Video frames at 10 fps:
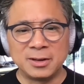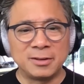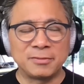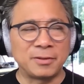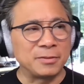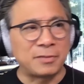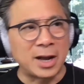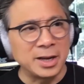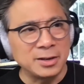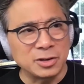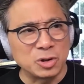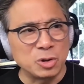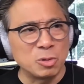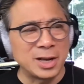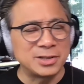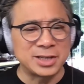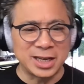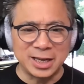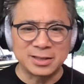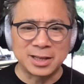find new ways to
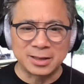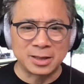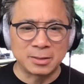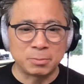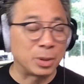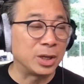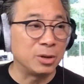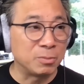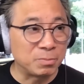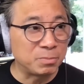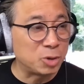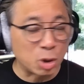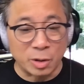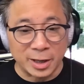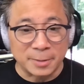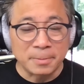eat that bring you joy,